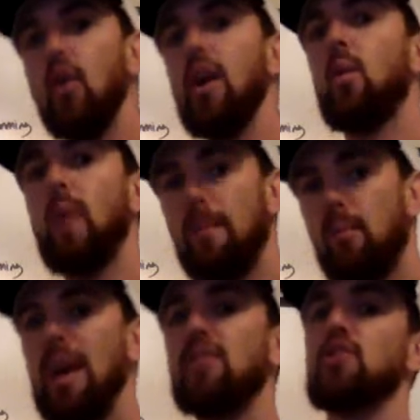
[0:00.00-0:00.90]
and a rep
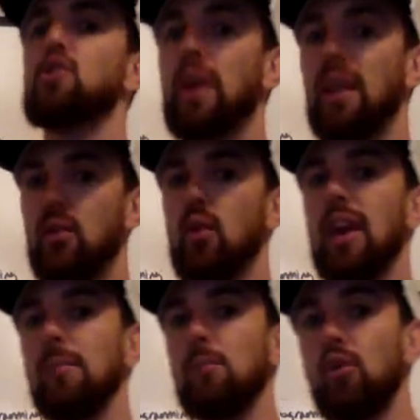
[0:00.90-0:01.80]
range that you can still
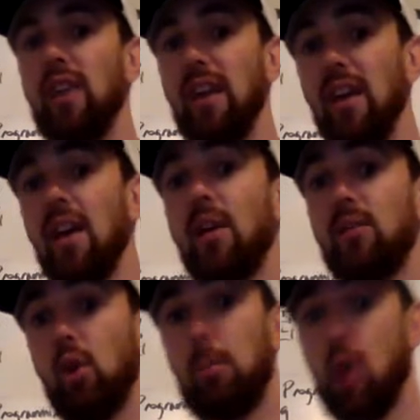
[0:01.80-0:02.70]
keep moving. So
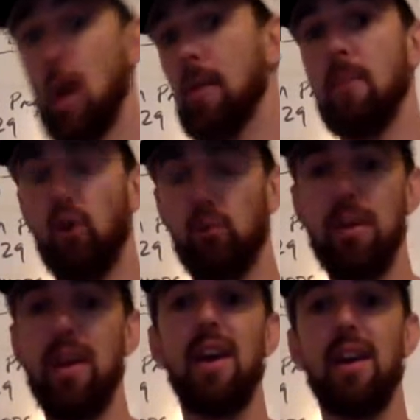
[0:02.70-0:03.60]
it'll probably most
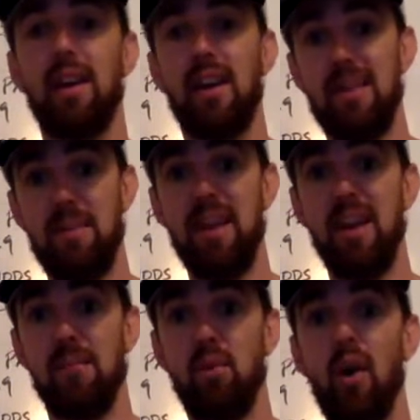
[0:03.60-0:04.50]
be kipping
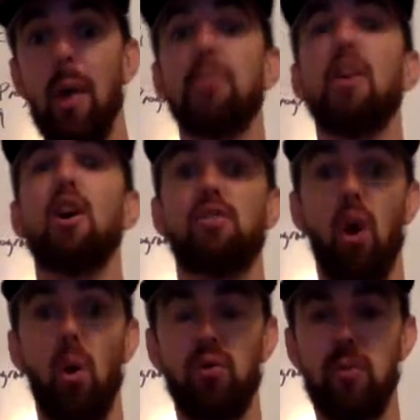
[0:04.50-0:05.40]
pull-ups,
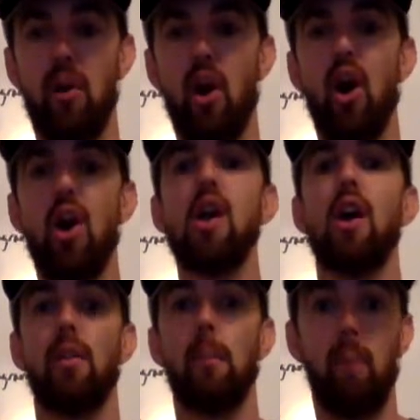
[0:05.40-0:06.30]
toes to bar,
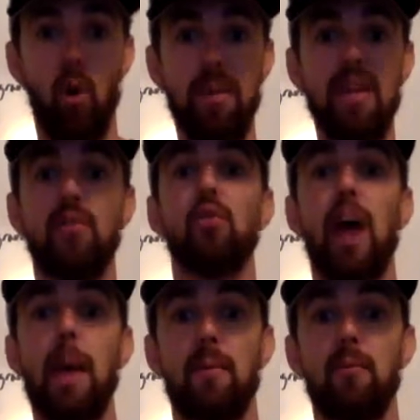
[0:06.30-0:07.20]
burpees, those
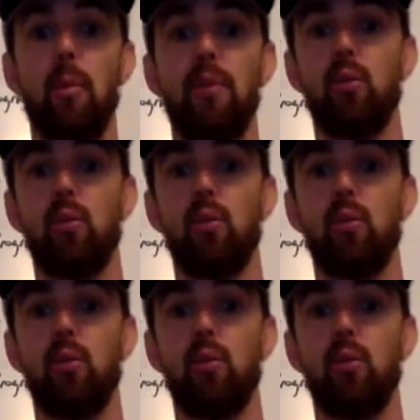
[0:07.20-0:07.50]
type of movements